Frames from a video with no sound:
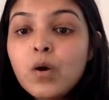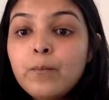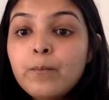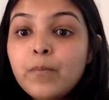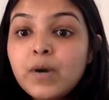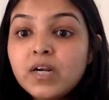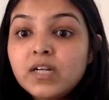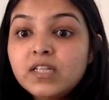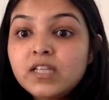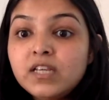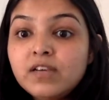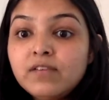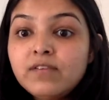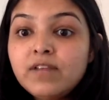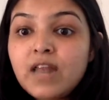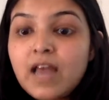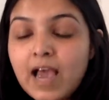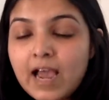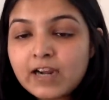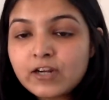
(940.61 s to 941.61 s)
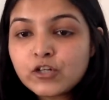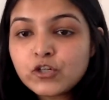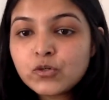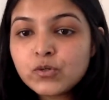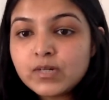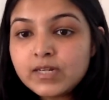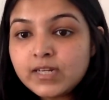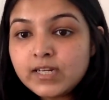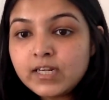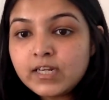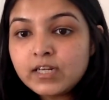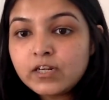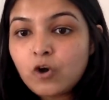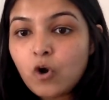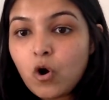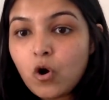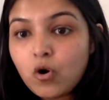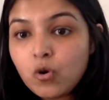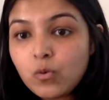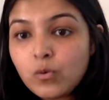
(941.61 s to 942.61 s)
but they will actually
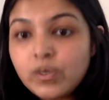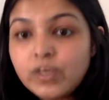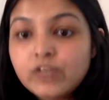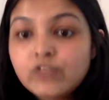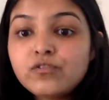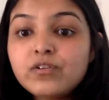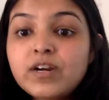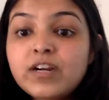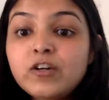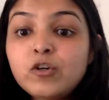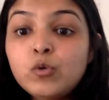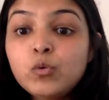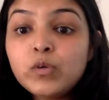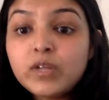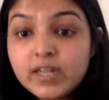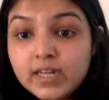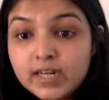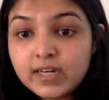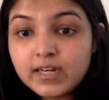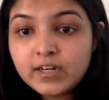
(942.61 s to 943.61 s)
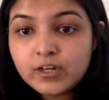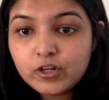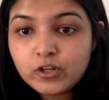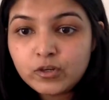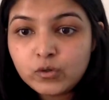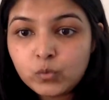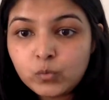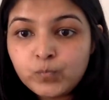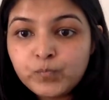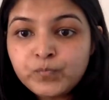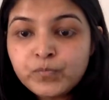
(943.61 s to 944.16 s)
always try to guilt you.